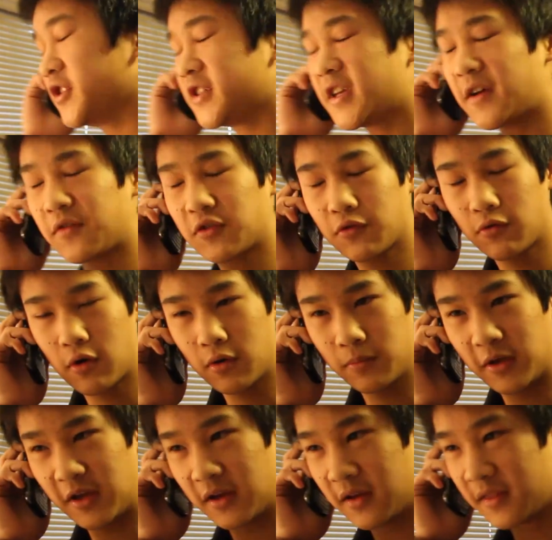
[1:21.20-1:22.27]
just have to quote
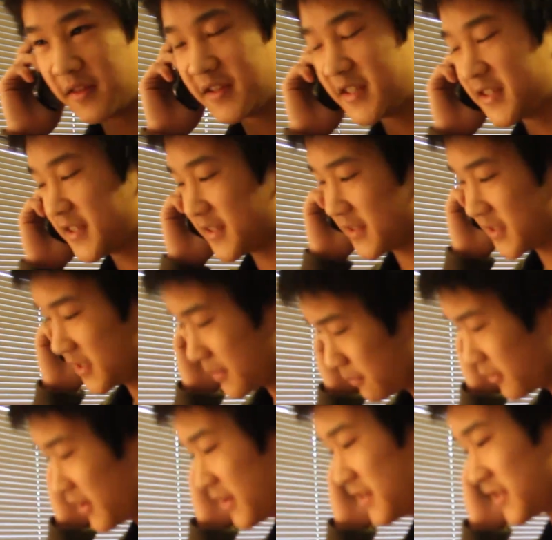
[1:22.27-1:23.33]
me. This is simply a